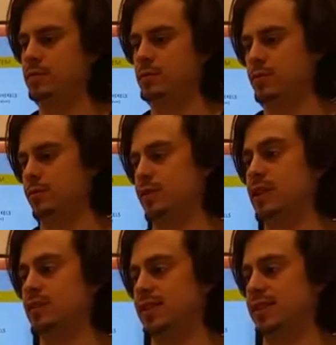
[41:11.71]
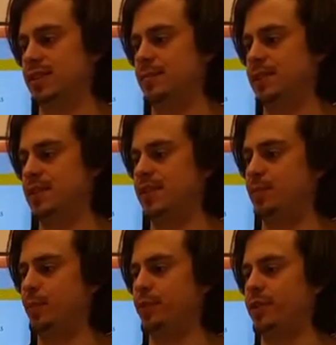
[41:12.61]
the legal system being
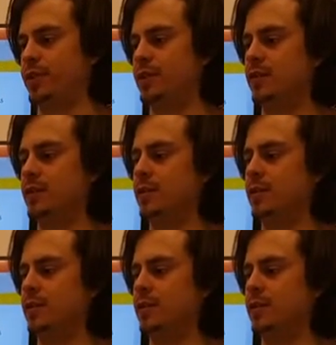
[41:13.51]
supported